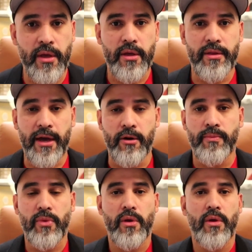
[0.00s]
Now,
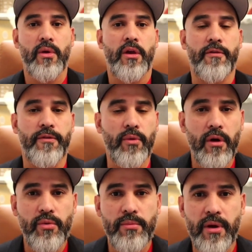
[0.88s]
if you all
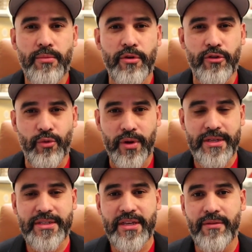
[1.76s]
remember in
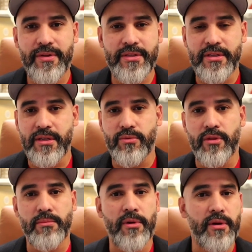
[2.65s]
2017, when
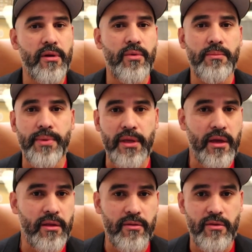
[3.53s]
the market went
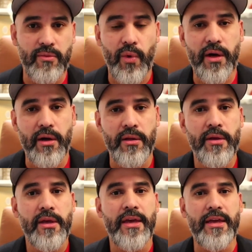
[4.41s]
bananas as well,
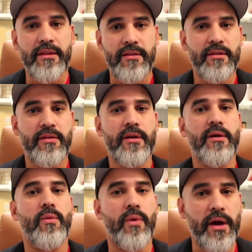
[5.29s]
it did take
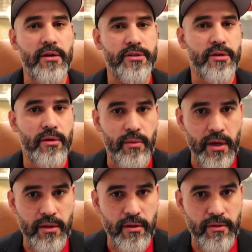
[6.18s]
a while to
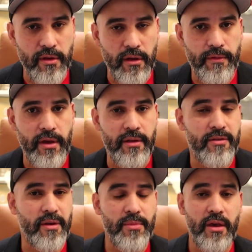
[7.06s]
correct itself. In
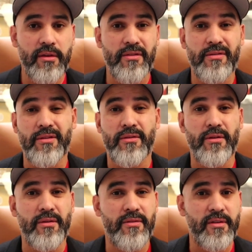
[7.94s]
some cases, it
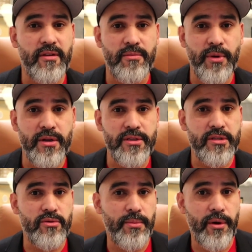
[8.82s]
took 6 months
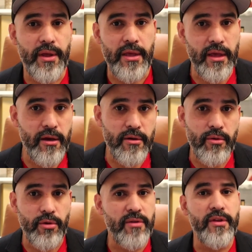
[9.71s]
to about a year
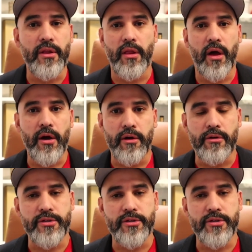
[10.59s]
or even longer.